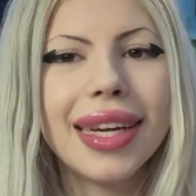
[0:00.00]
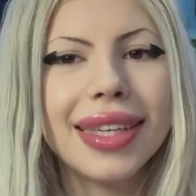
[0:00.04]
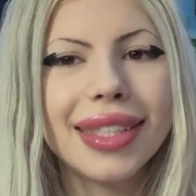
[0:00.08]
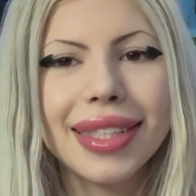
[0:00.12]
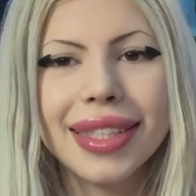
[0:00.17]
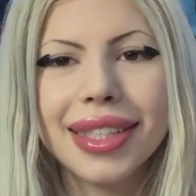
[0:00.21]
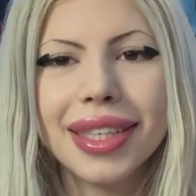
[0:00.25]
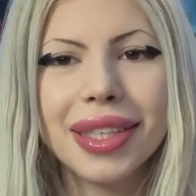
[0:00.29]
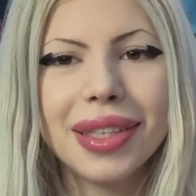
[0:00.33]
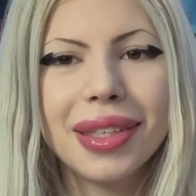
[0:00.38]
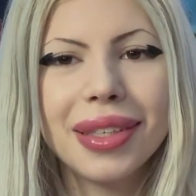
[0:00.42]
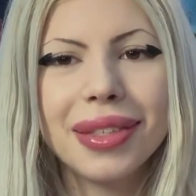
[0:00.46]
just
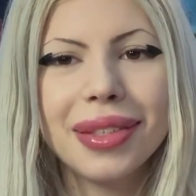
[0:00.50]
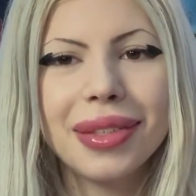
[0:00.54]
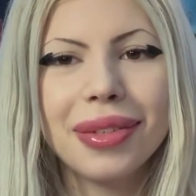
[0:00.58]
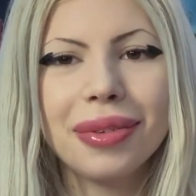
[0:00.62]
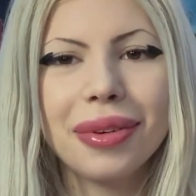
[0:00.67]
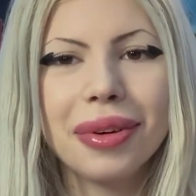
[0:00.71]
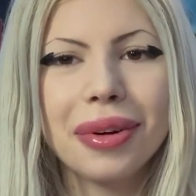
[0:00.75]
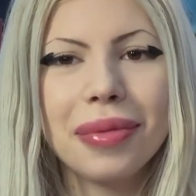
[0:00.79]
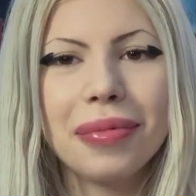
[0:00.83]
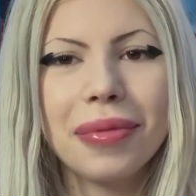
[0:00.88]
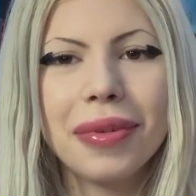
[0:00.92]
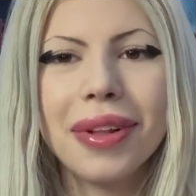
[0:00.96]
think she's
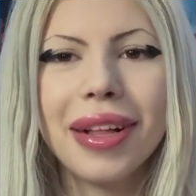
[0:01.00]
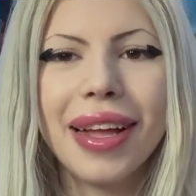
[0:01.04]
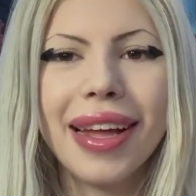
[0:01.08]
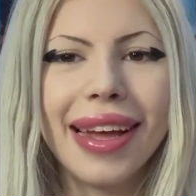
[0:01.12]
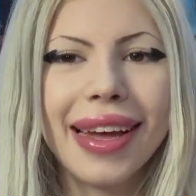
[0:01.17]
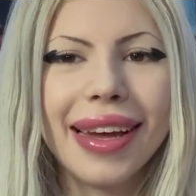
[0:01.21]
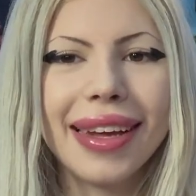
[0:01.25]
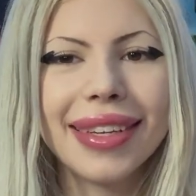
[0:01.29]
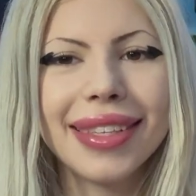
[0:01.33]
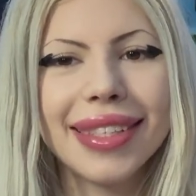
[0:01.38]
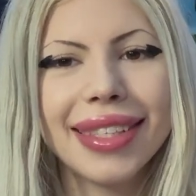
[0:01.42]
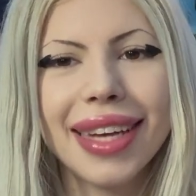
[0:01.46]
adorable
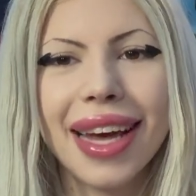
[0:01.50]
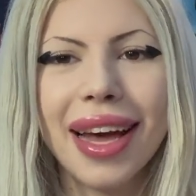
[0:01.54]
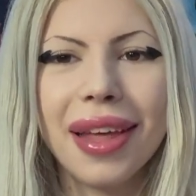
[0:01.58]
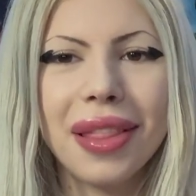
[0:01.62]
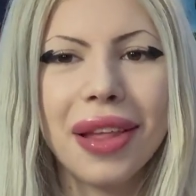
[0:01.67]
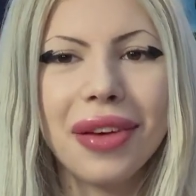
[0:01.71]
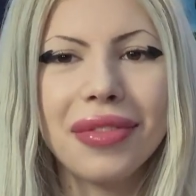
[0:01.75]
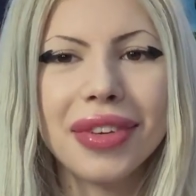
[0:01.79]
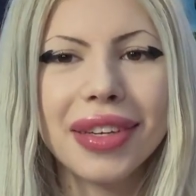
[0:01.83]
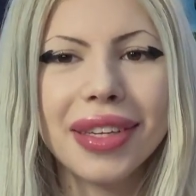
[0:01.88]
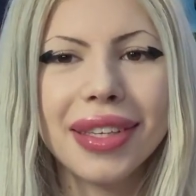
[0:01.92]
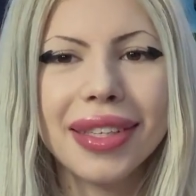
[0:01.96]
and I
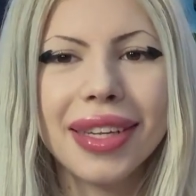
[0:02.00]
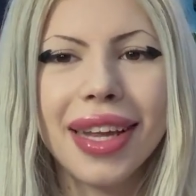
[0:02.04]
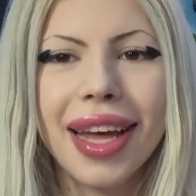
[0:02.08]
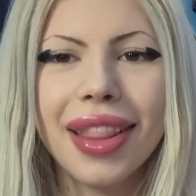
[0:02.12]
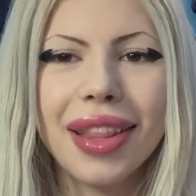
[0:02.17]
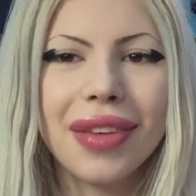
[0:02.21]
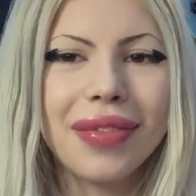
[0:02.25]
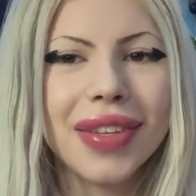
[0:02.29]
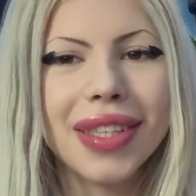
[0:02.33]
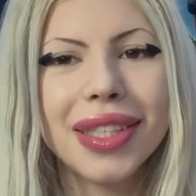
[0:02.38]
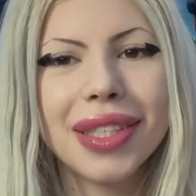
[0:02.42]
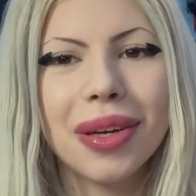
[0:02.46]
love it. I
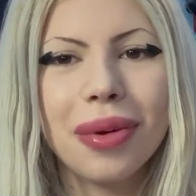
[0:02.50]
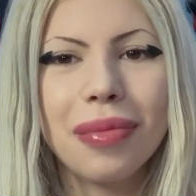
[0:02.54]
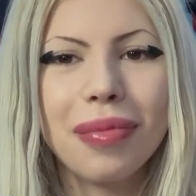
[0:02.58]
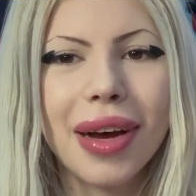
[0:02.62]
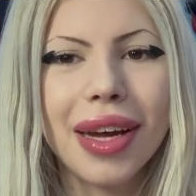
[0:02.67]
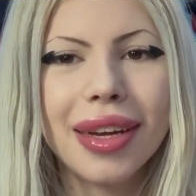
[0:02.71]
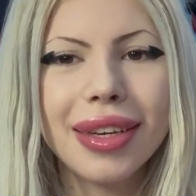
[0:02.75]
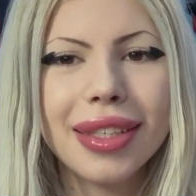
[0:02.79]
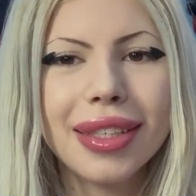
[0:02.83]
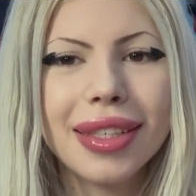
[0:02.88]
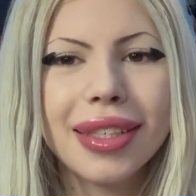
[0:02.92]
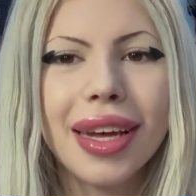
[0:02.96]
love it so
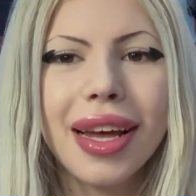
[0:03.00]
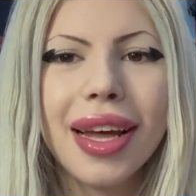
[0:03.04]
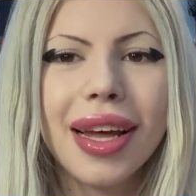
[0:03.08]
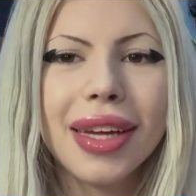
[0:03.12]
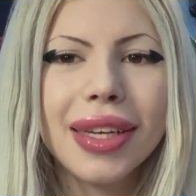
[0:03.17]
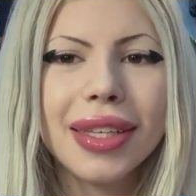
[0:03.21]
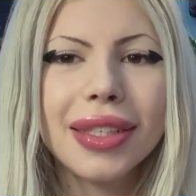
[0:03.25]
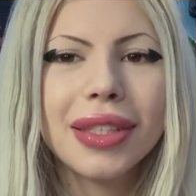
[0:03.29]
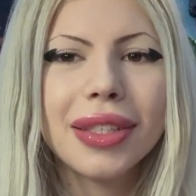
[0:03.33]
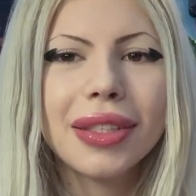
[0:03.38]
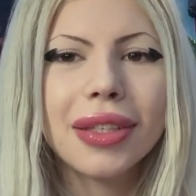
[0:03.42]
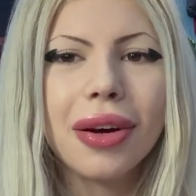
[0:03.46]
much.
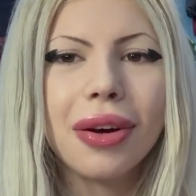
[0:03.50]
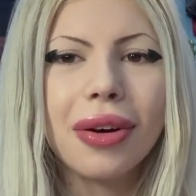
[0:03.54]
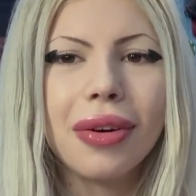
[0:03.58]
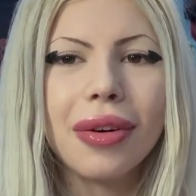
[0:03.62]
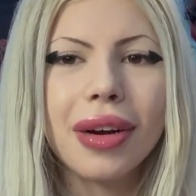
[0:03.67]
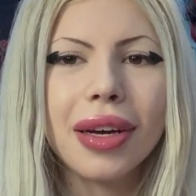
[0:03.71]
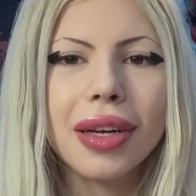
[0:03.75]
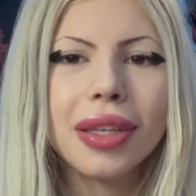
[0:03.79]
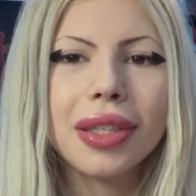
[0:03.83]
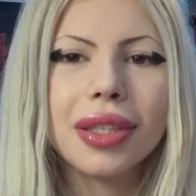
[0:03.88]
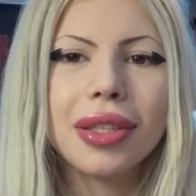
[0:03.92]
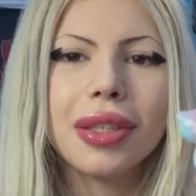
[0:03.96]
So
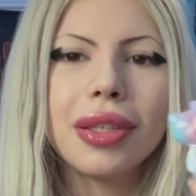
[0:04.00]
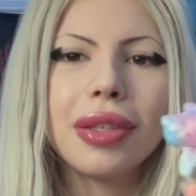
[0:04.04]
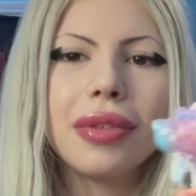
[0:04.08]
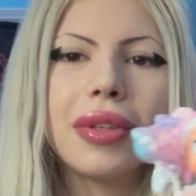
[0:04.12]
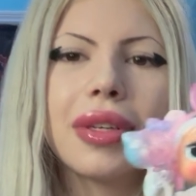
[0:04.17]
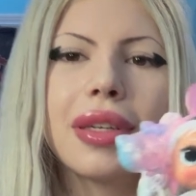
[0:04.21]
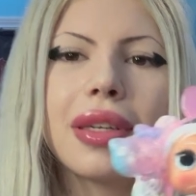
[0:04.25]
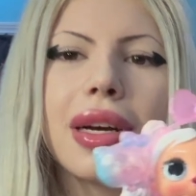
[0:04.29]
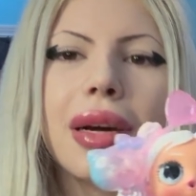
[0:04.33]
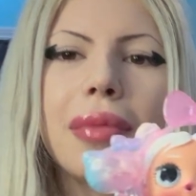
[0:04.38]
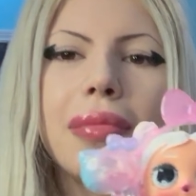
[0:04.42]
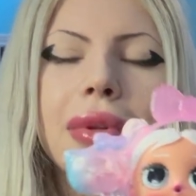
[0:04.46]
I'm going to show you
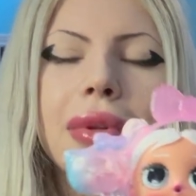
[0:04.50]
her up